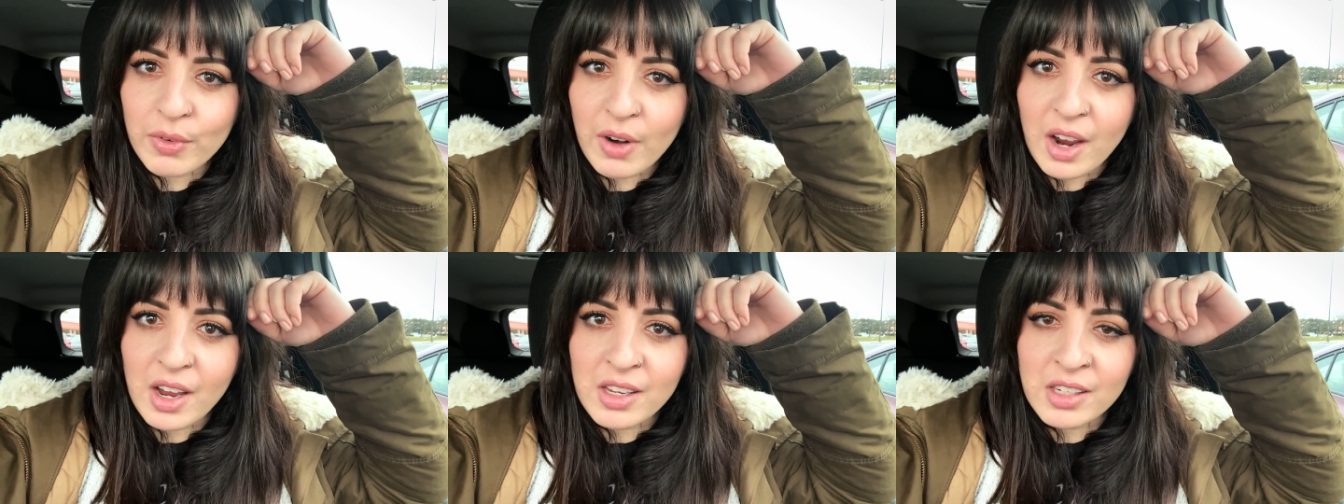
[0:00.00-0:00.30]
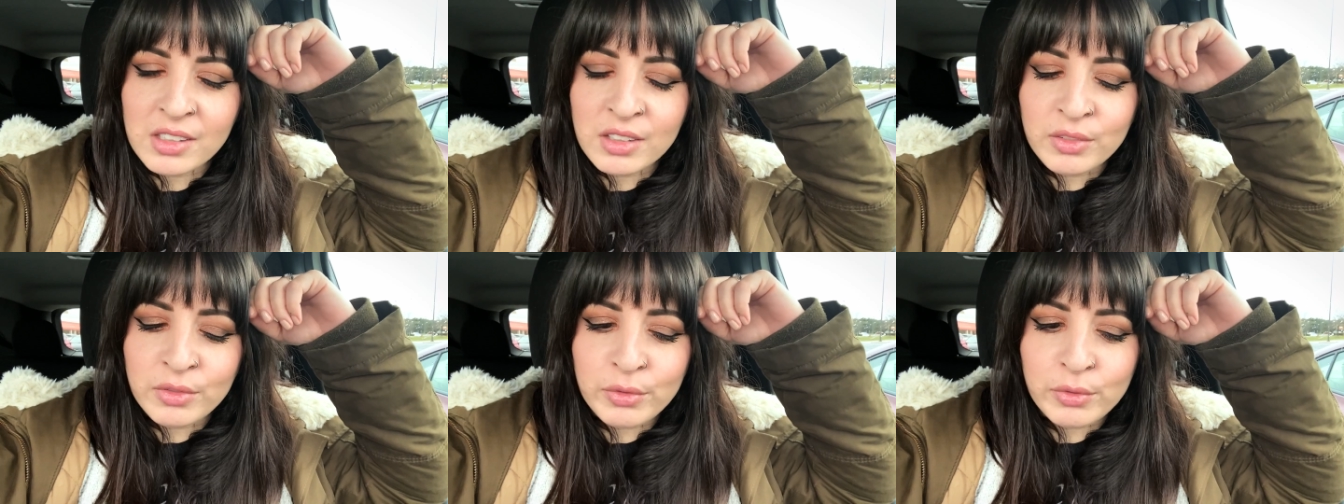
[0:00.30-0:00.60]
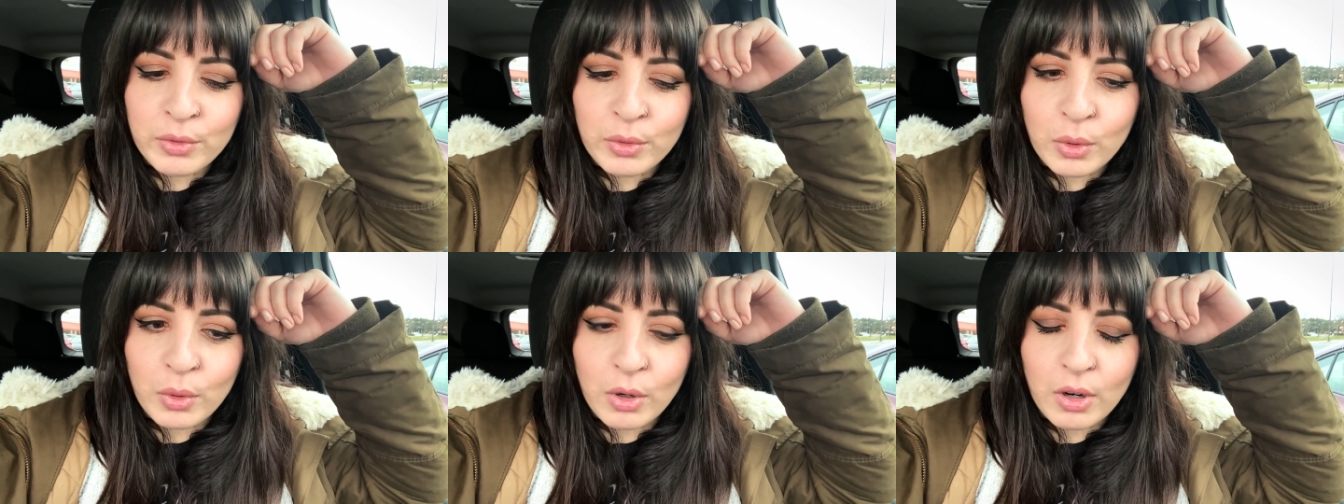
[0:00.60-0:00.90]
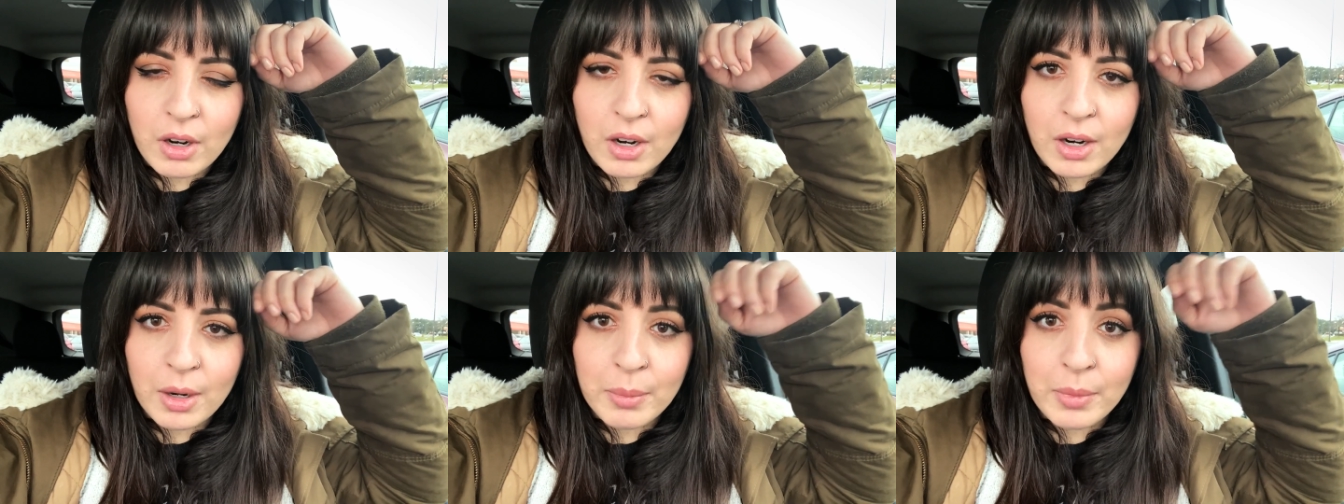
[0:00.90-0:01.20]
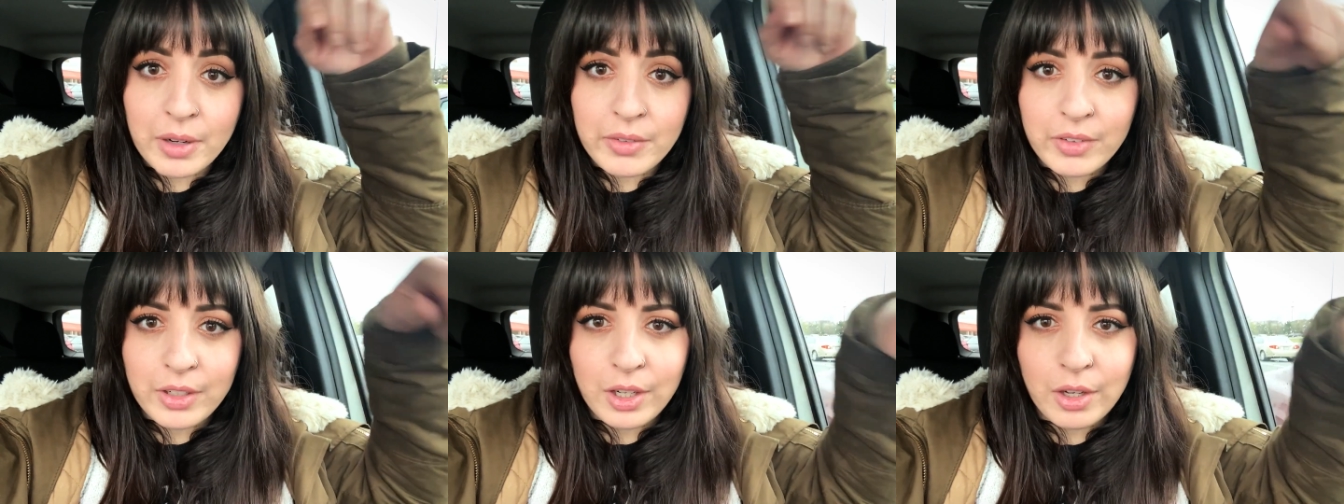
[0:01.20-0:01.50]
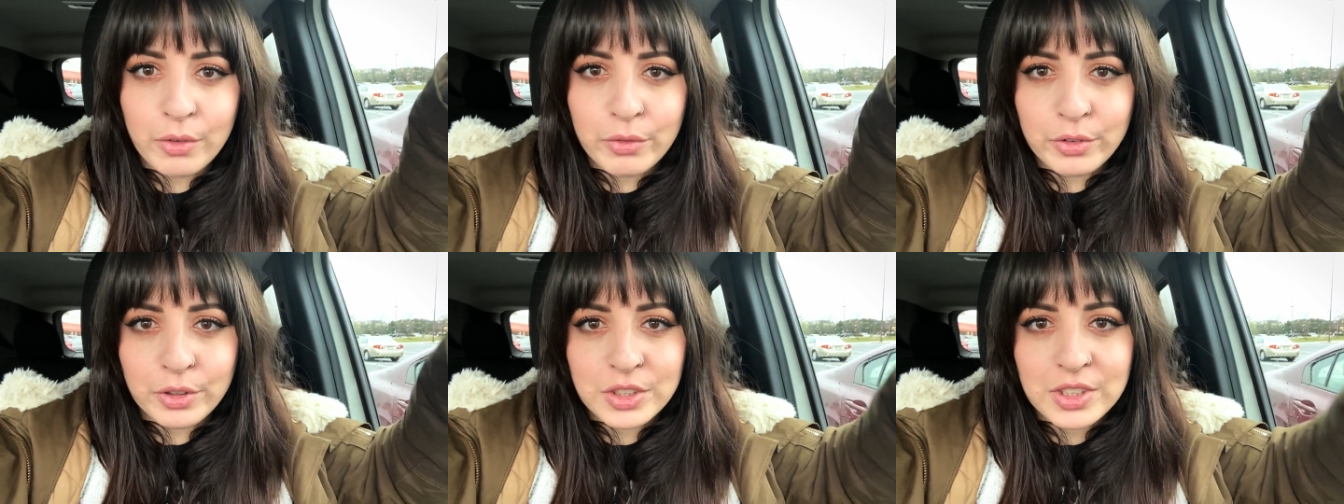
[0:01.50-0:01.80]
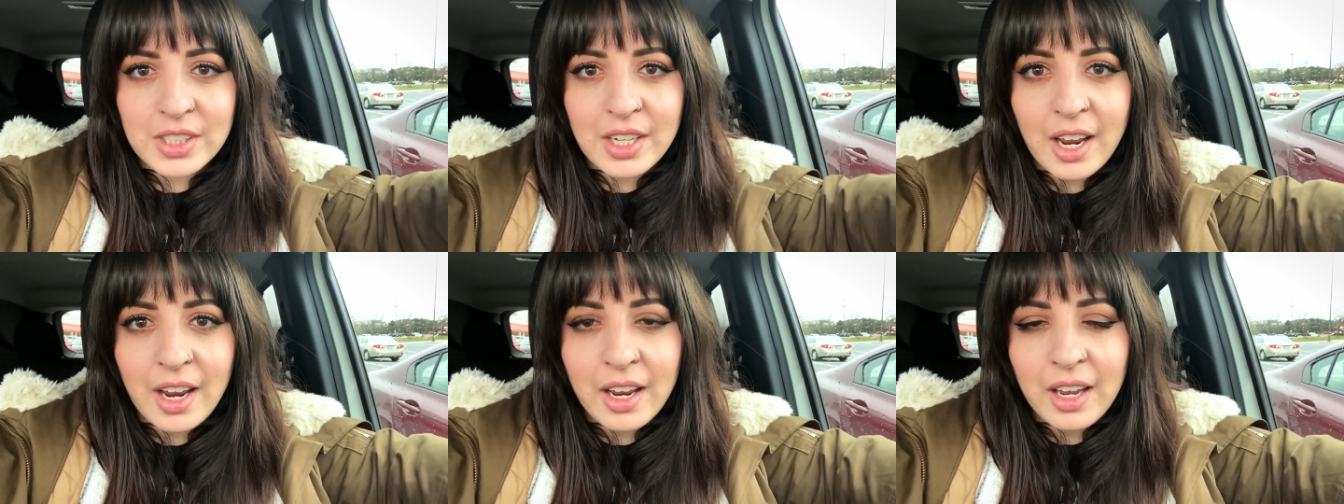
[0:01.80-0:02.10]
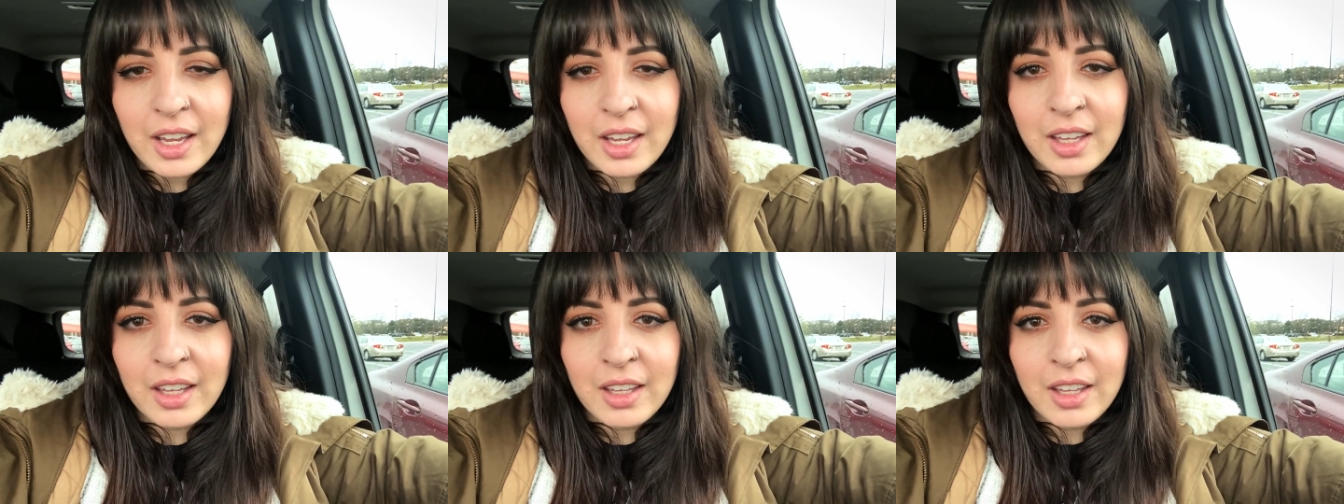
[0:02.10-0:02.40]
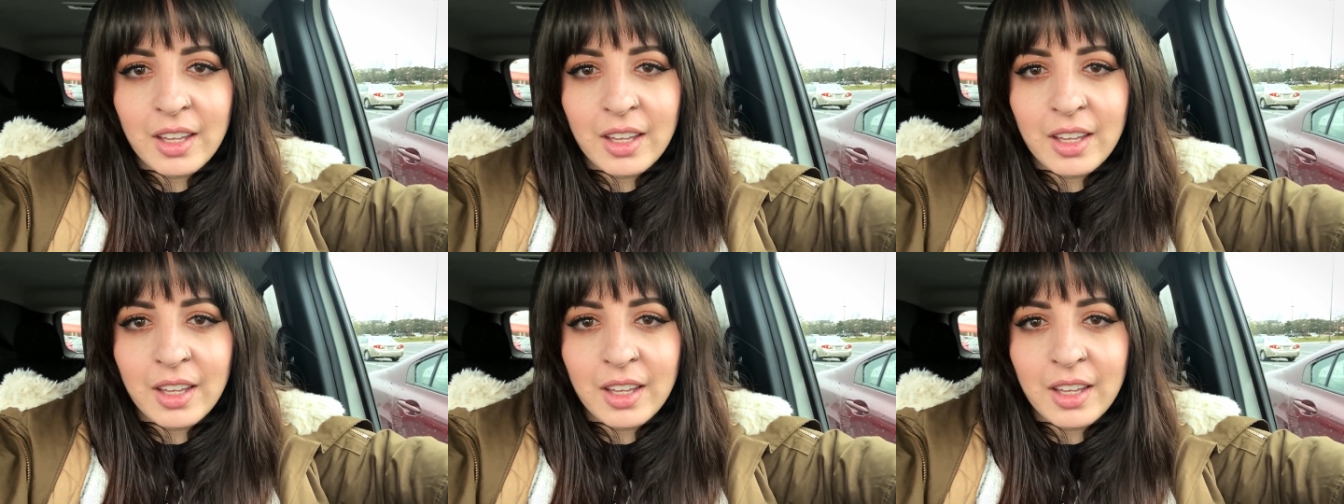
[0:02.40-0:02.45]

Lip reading: run for my video for today.